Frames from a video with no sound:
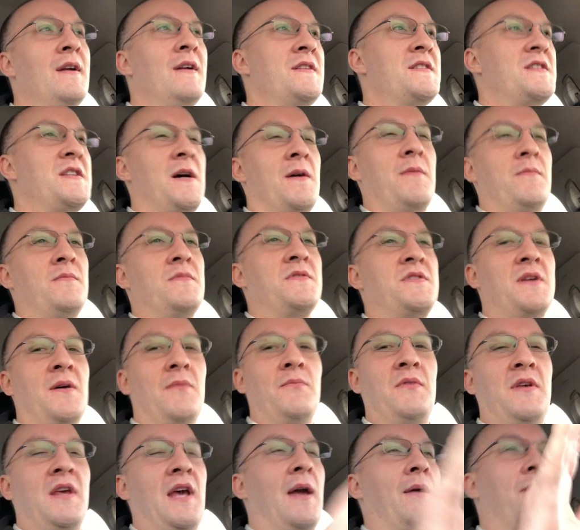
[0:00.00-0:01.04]

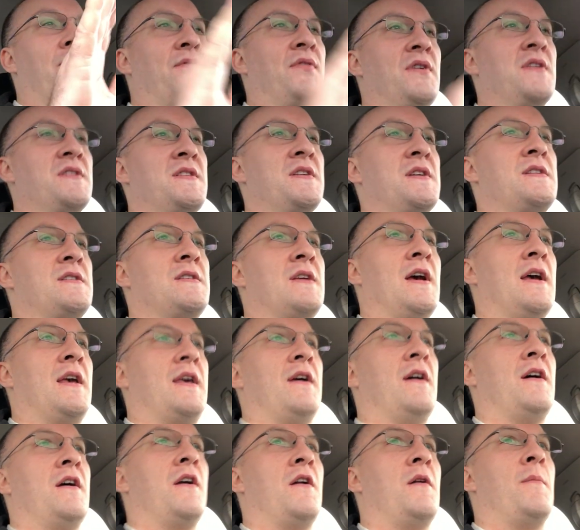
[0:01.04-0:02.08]
Some game physics, like
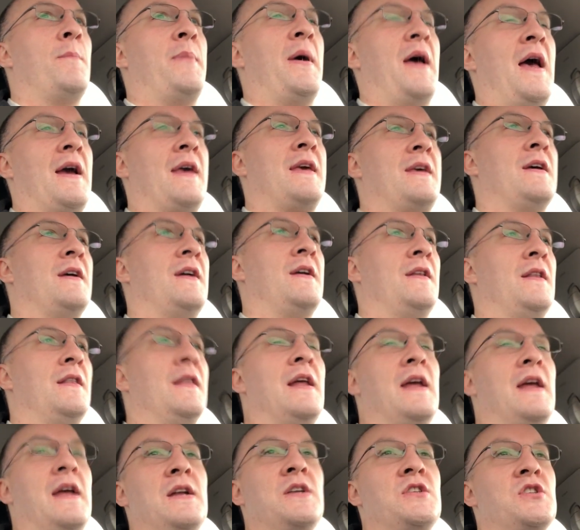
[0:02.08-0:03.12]
back in
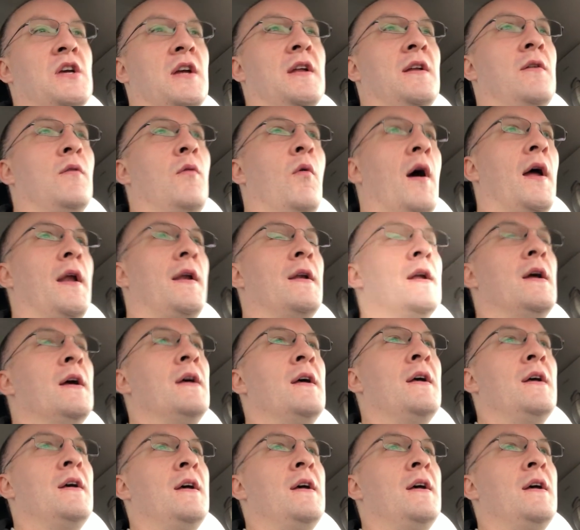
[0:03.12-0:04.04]
Legion, when